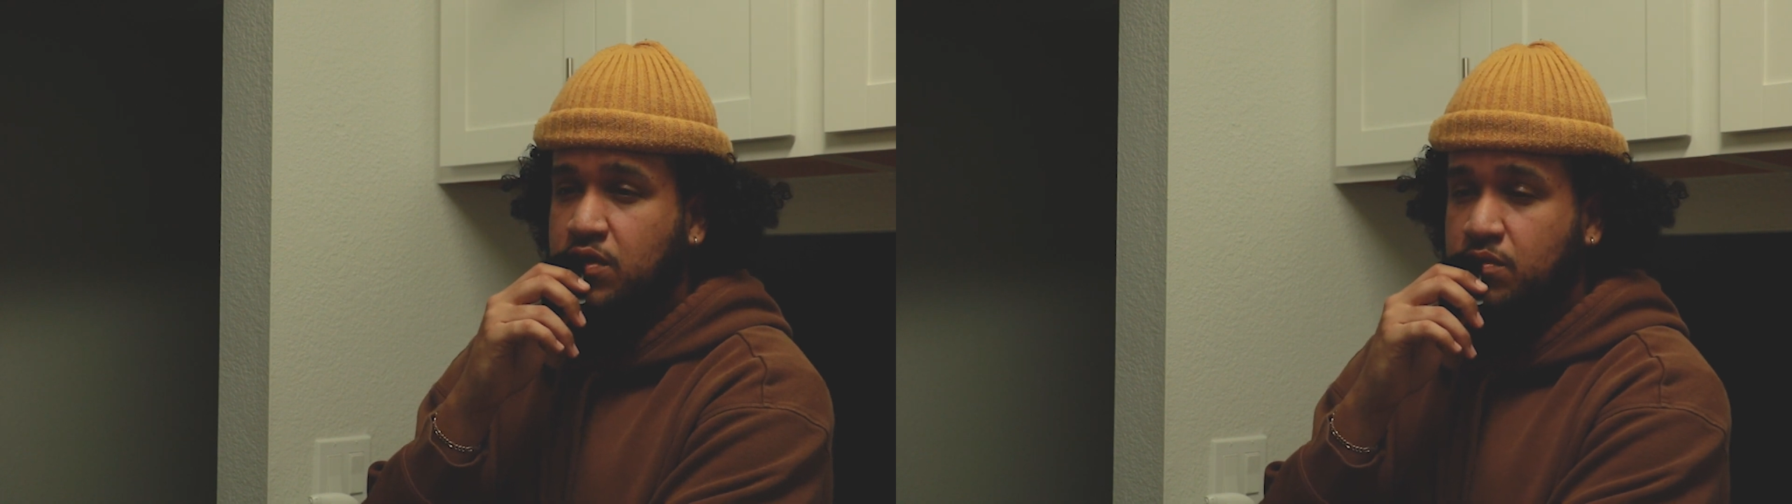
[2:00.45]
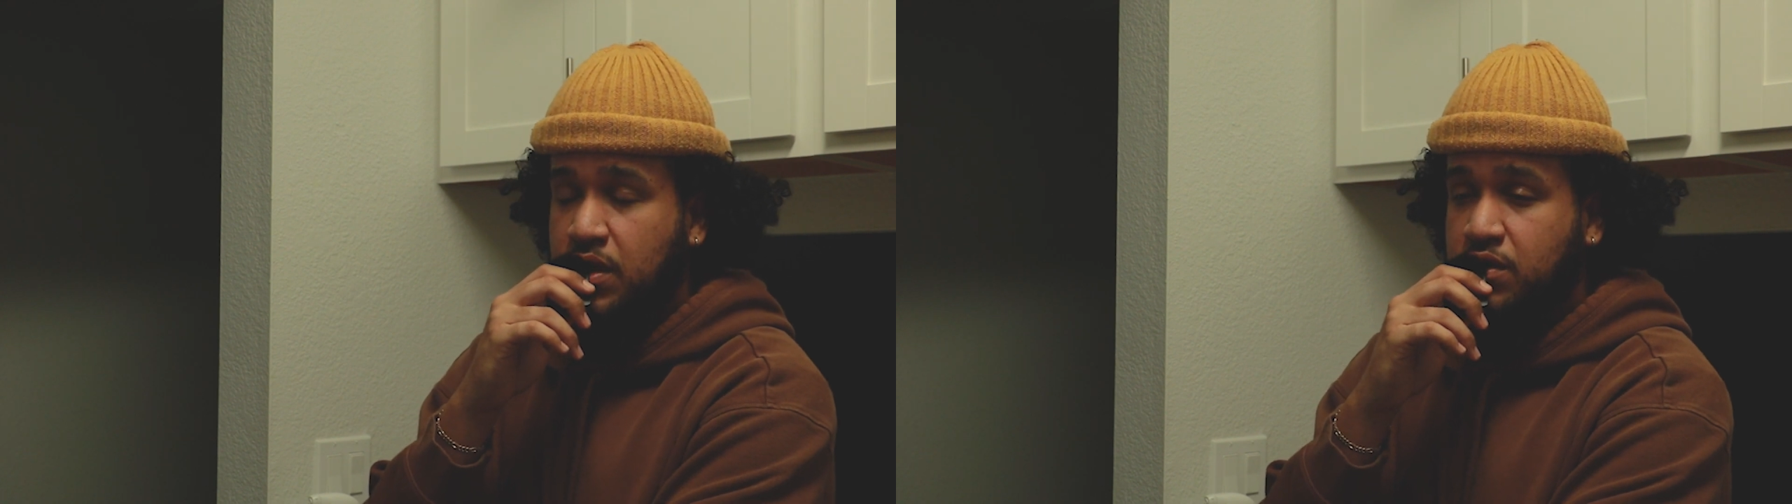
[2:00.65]

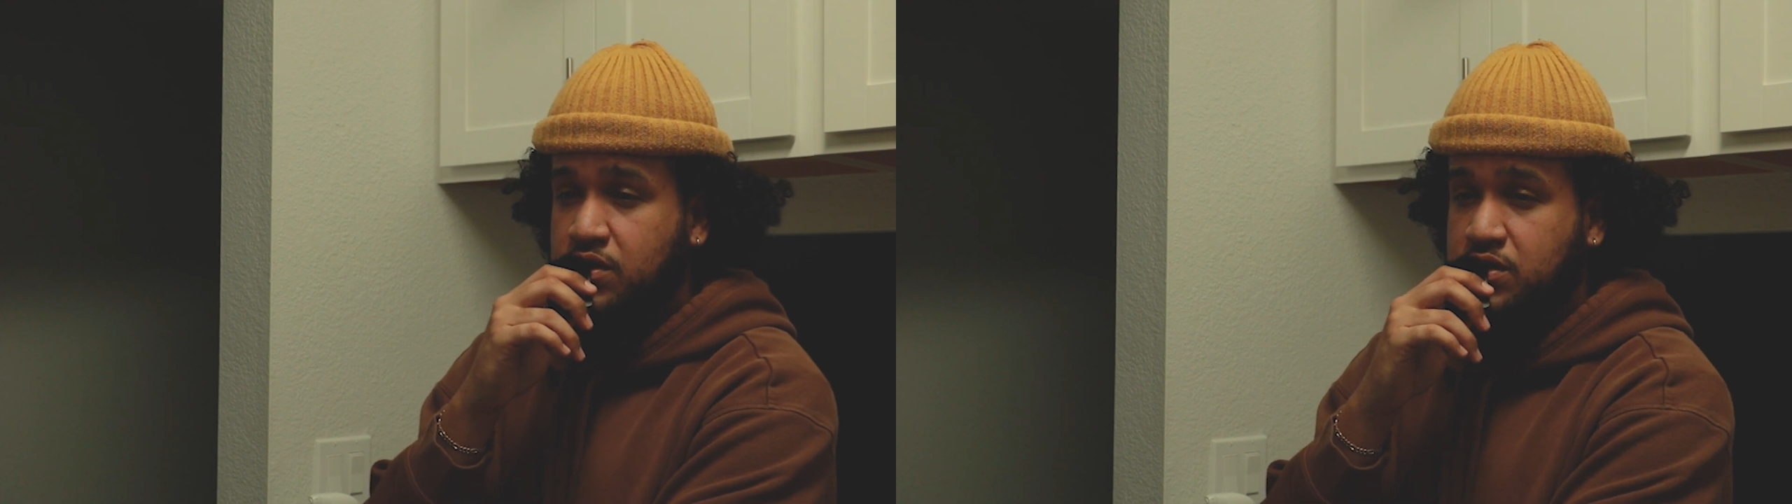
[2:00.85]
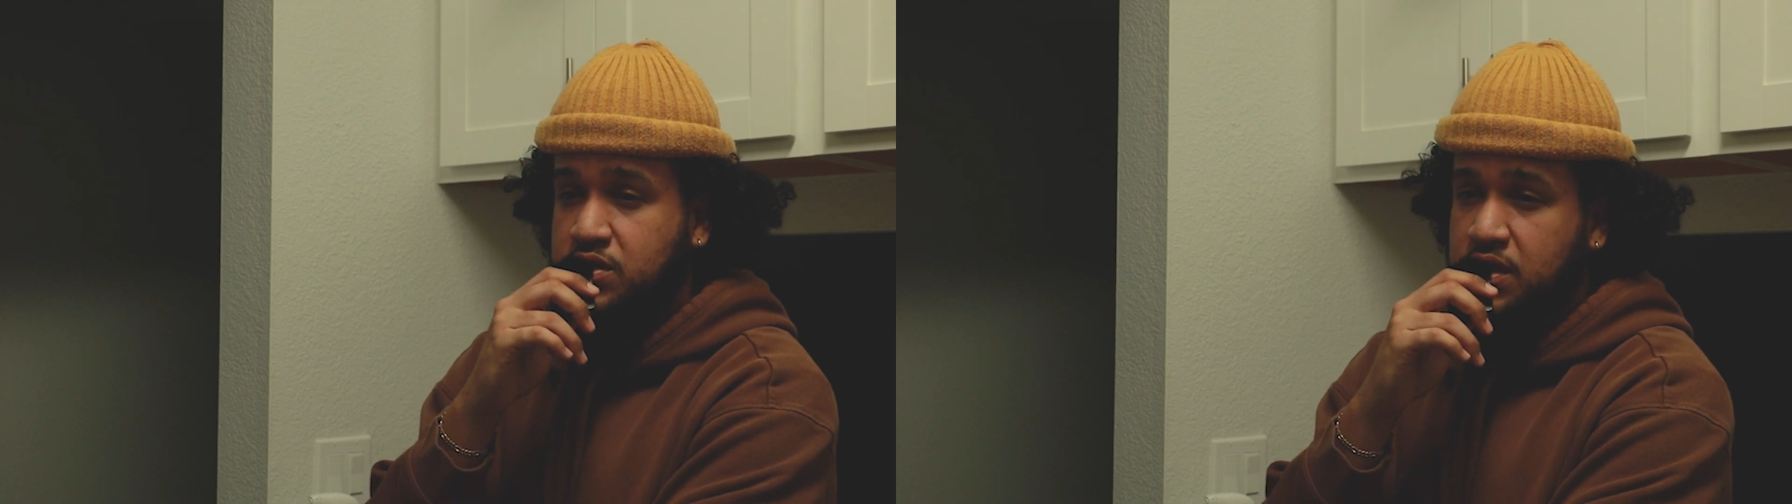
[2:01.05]
and better
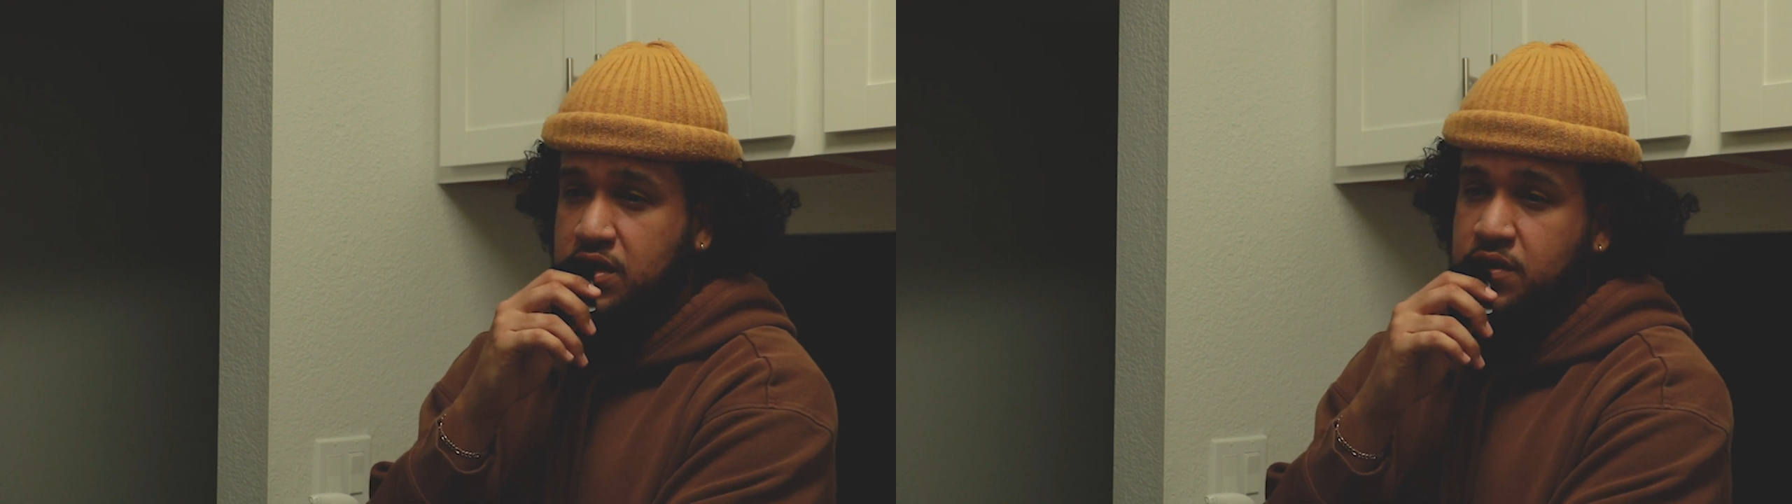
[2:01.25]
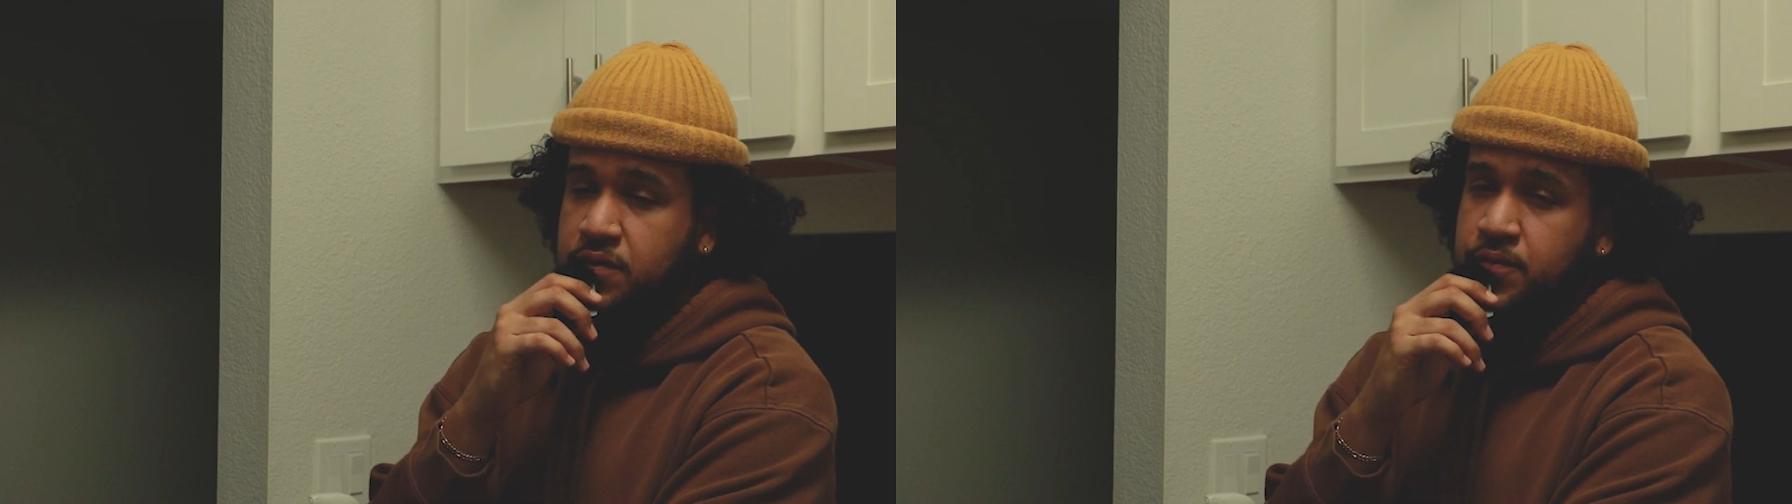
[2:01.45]
each day,
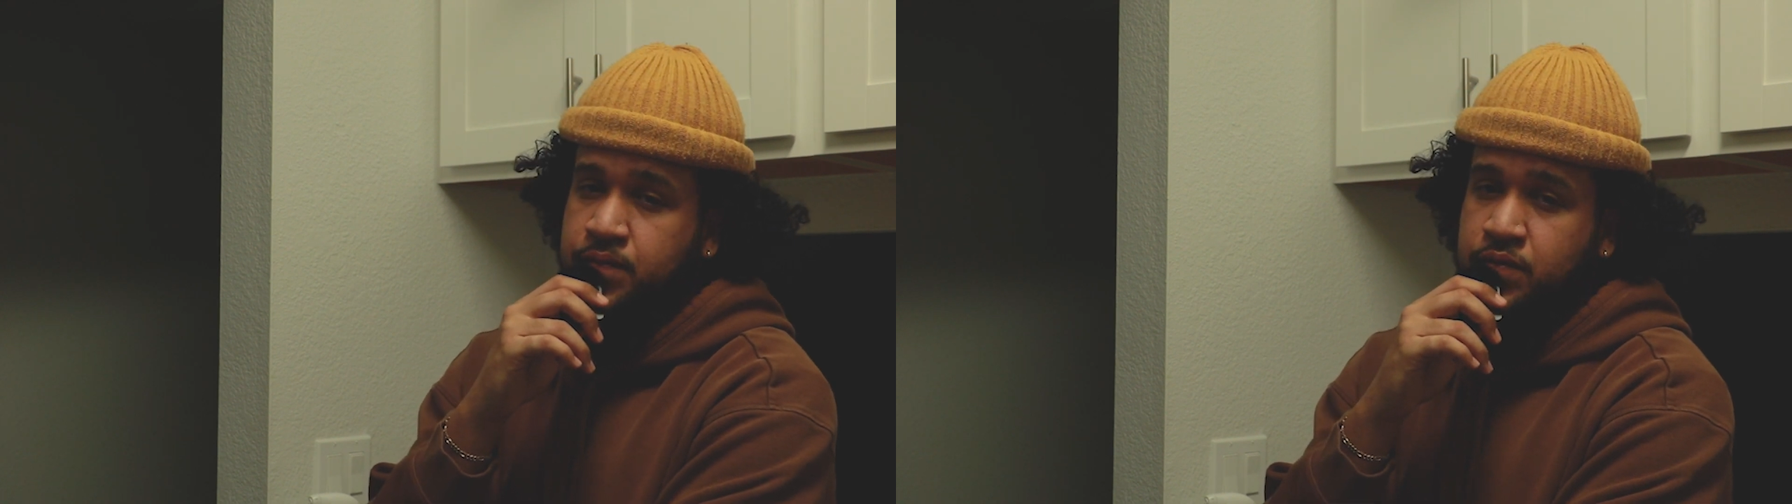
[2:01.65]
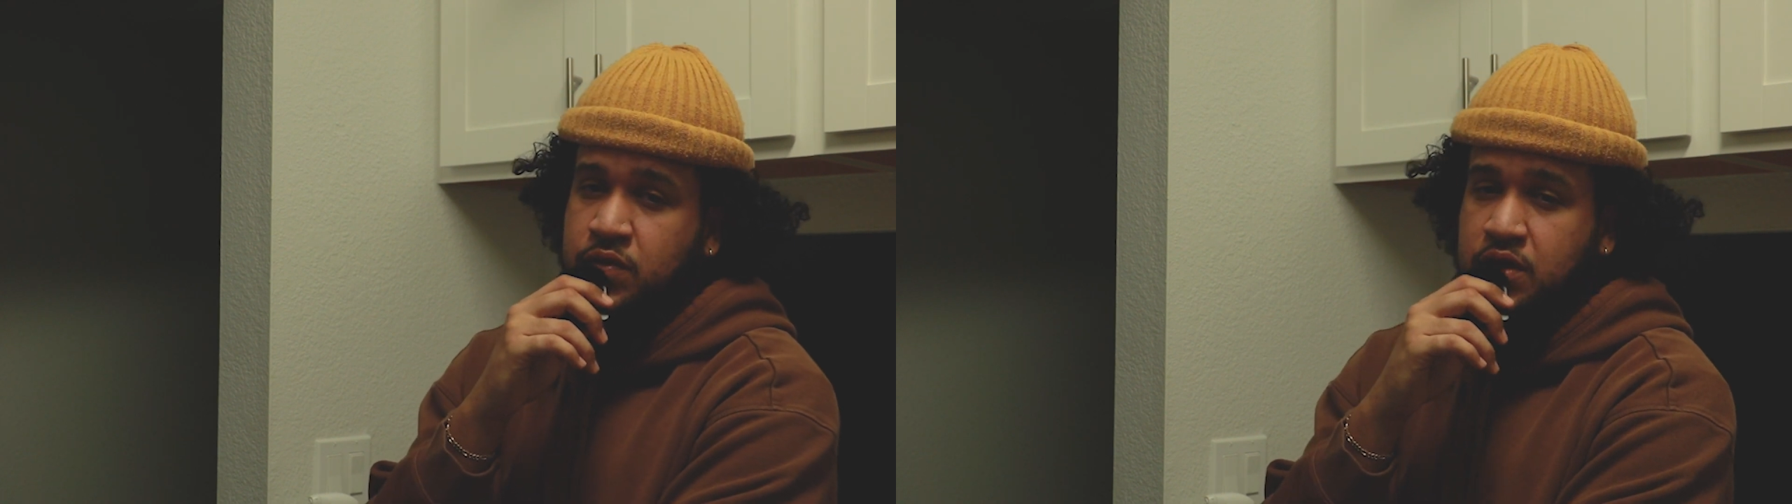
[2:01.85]

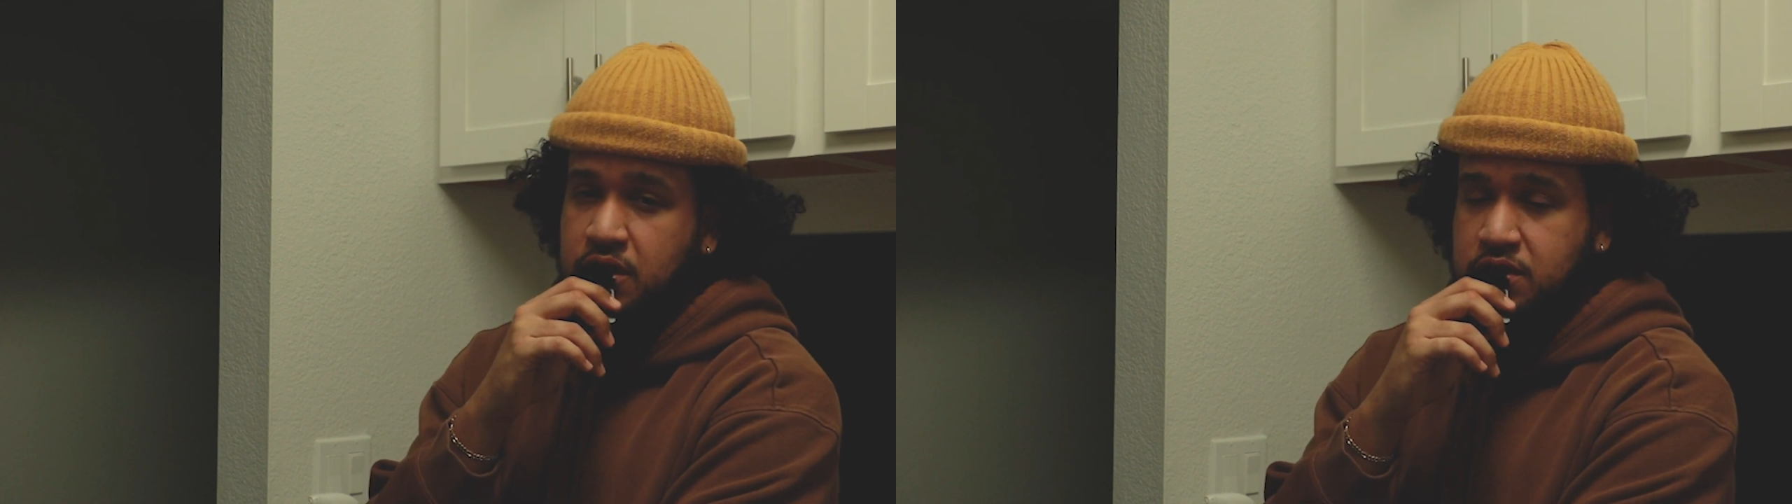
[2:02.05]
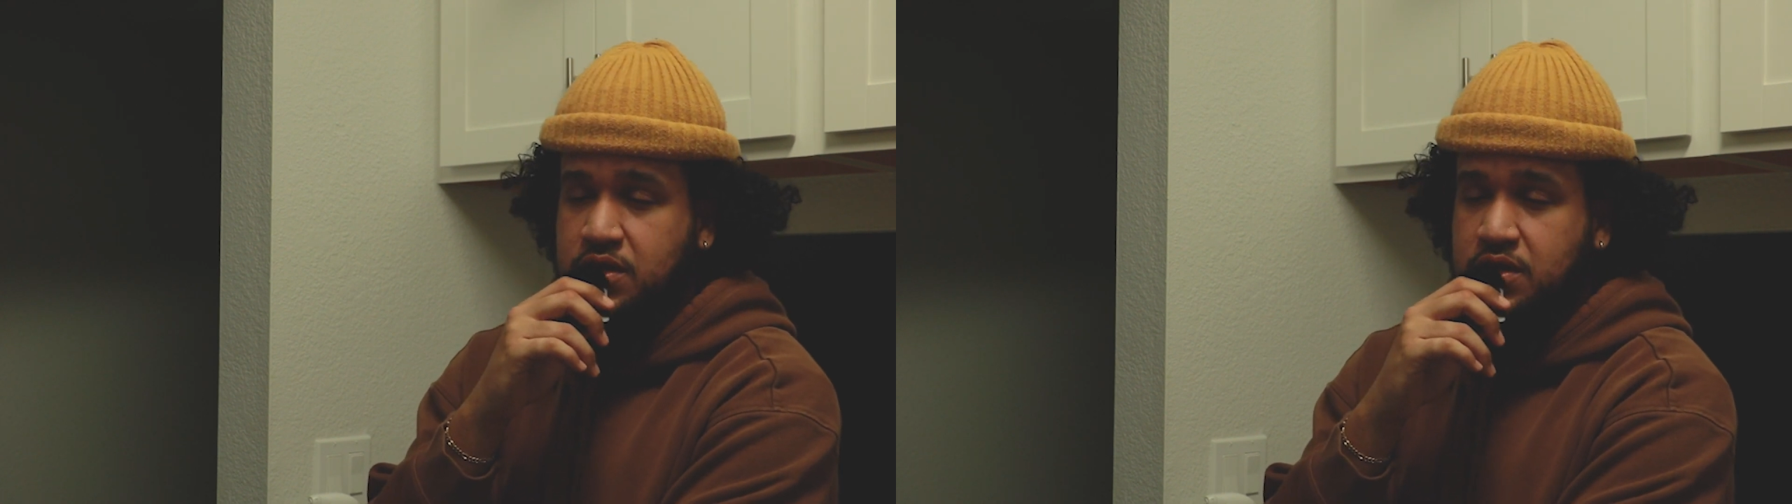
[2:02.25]
each